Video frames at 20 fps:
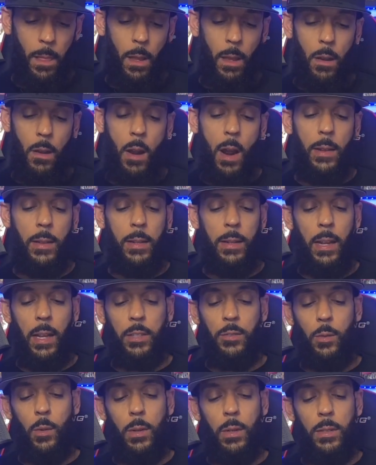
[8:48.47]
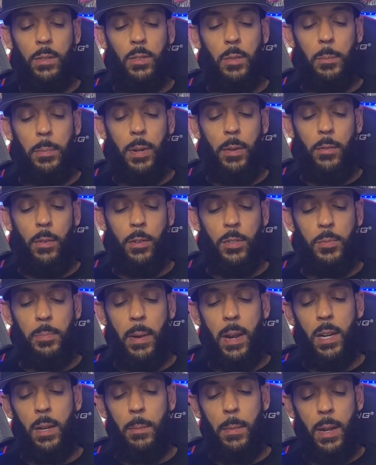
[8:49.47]
All right, the next one is Superior
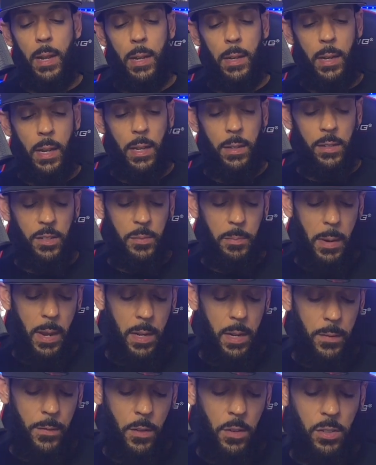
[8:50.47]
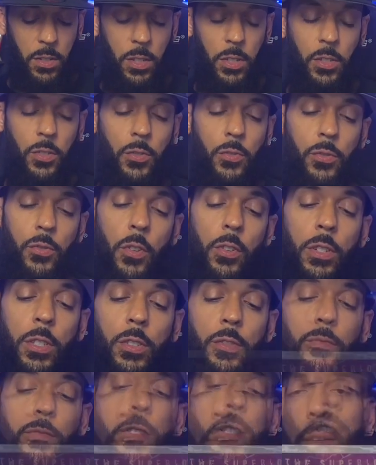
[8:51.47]
Spider-Man, Edge of Spider-Verse issue
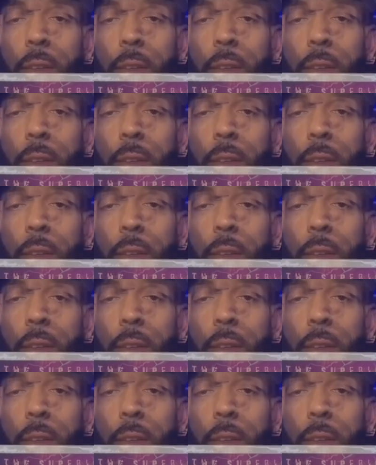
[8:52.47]
33.